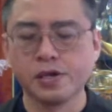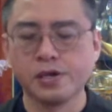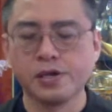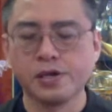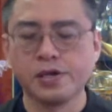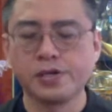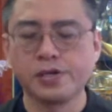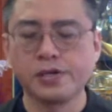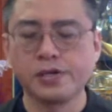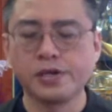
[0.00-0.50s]

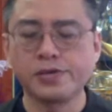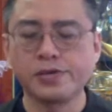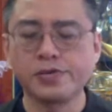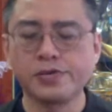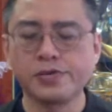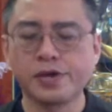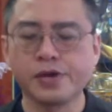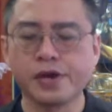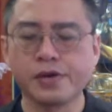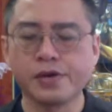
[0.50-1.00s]
And then
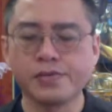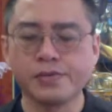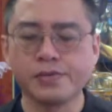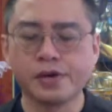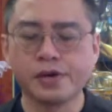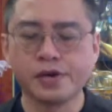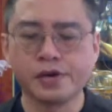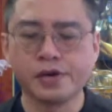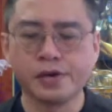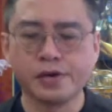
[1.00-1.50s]
to help
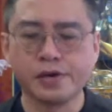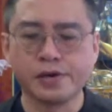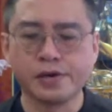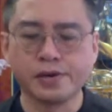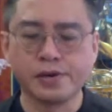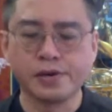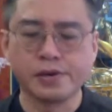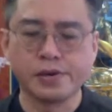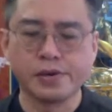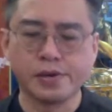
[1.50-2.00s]

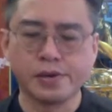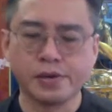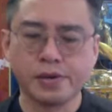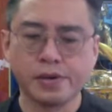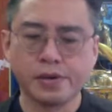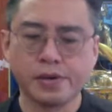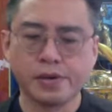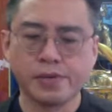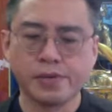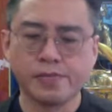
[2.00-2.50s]

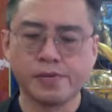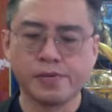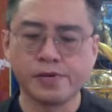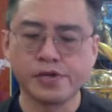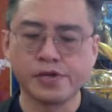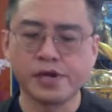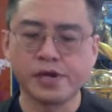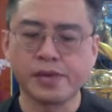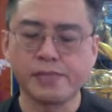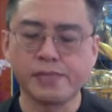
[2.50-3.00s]

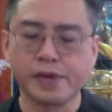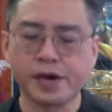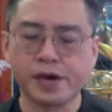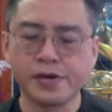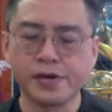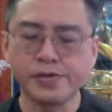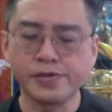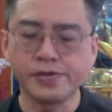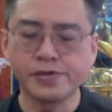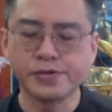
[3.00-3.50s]
body and
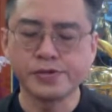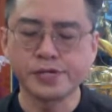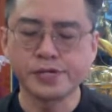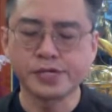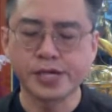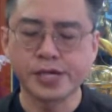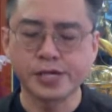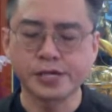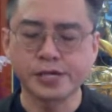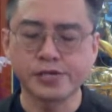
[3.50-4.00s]
mind to
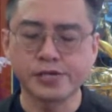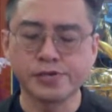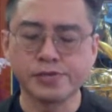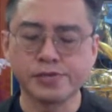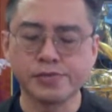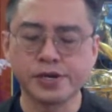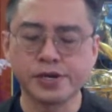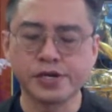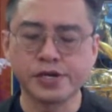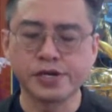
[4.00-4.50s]
settle into
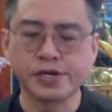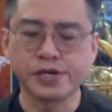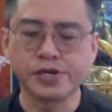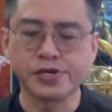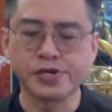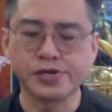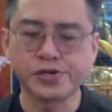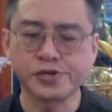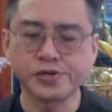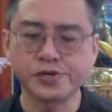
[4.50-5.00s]

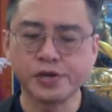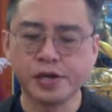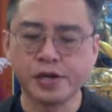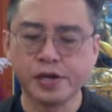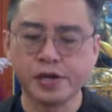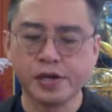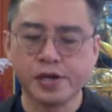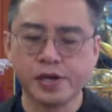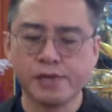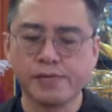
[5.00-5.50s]
meditation,
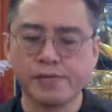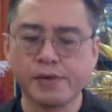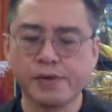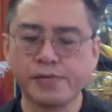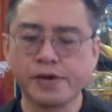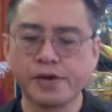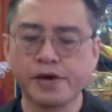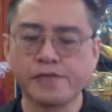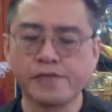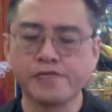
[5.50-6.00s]
might
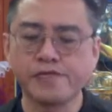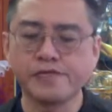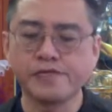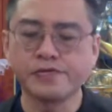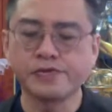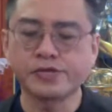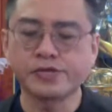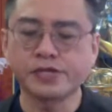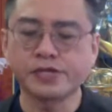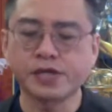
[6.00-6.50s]
be helpful
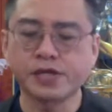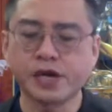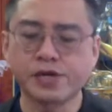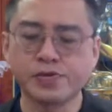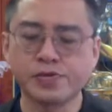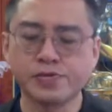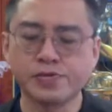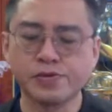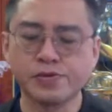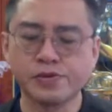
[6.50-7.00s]
to
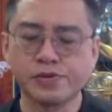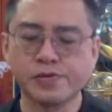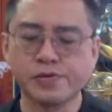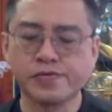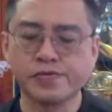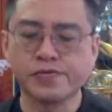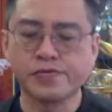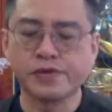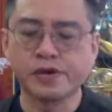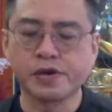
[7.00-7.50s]
start
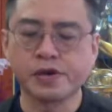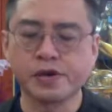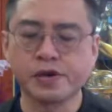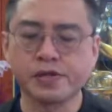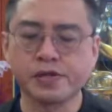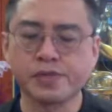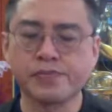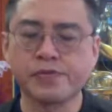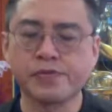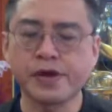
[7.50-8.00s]
with
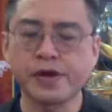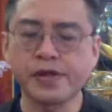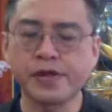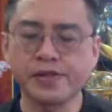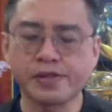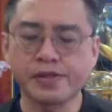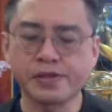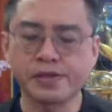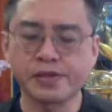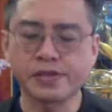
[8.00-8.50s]
the
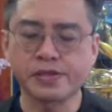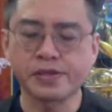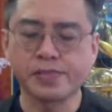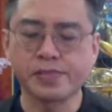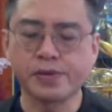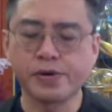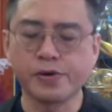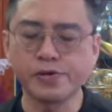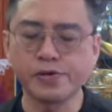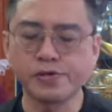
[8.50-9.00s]
breath as a
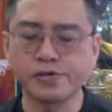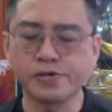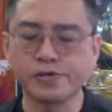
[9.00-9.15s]
support.